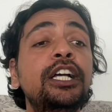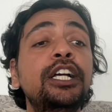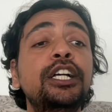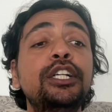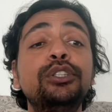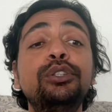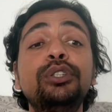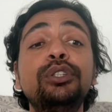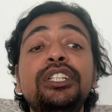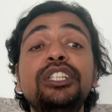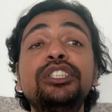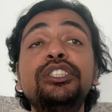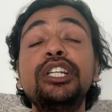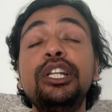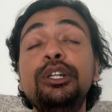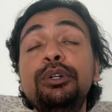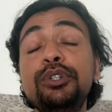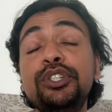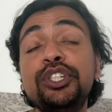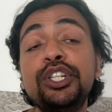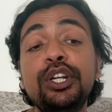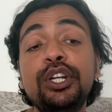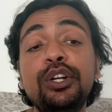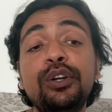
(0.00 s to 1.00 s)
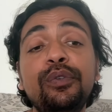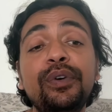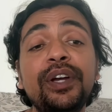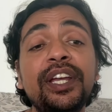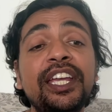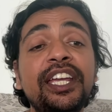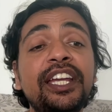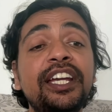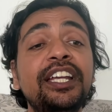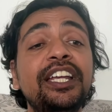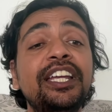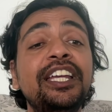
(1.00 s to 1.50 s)
So the solution over
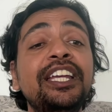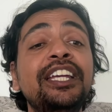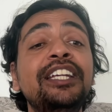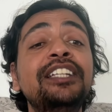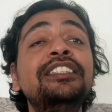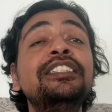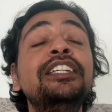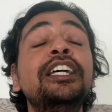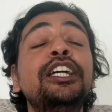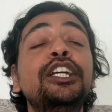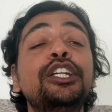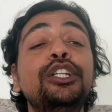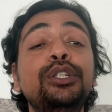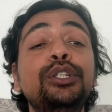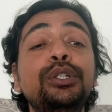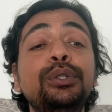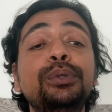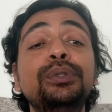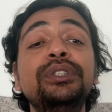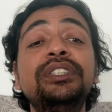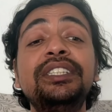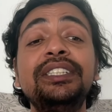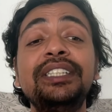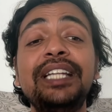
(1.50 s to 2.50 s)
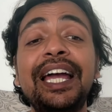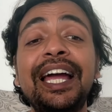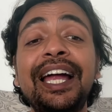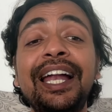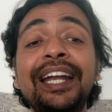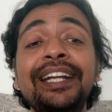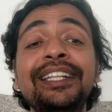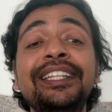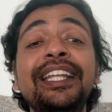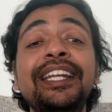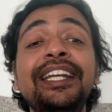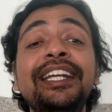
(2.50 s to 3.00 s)
here is use
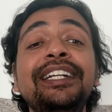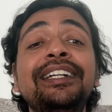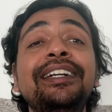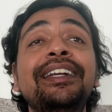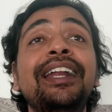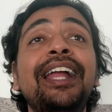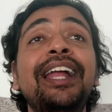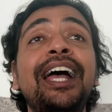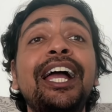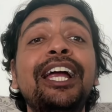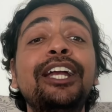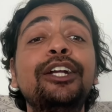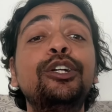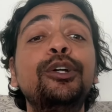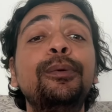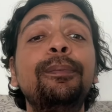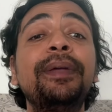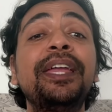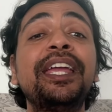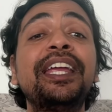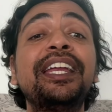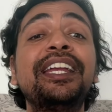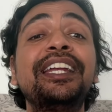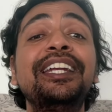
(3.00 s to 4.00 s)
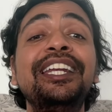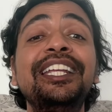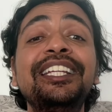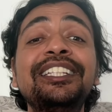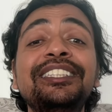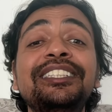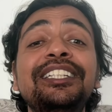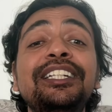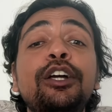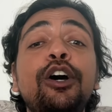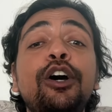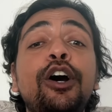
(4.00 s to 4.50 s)
@track to make
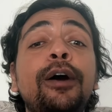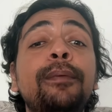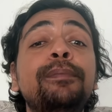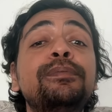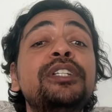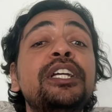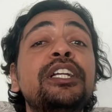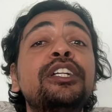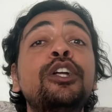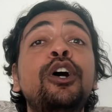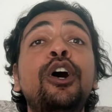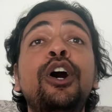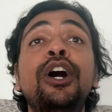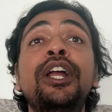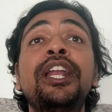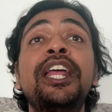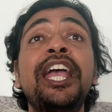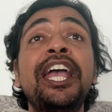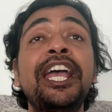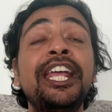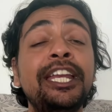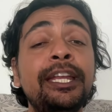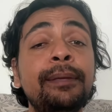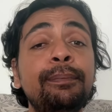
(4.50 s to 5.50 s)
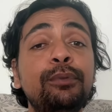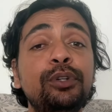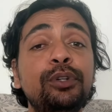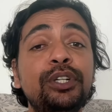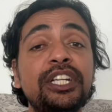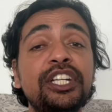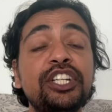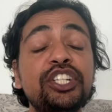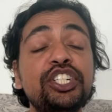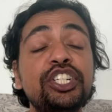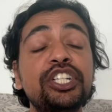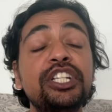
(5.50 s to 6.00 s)
nested object or array
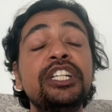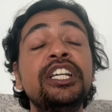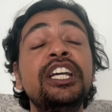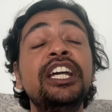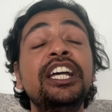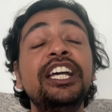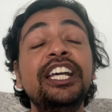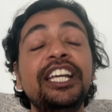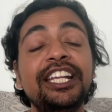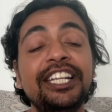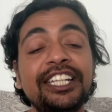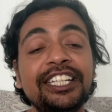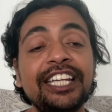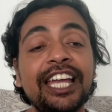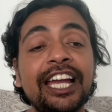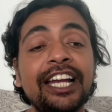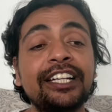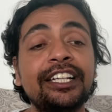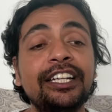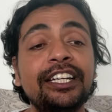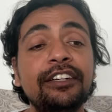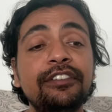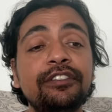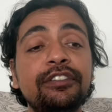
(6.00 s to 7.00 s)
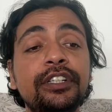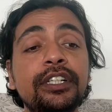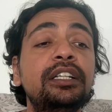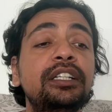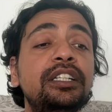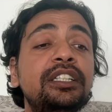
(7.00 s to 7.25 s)
mutation reactive.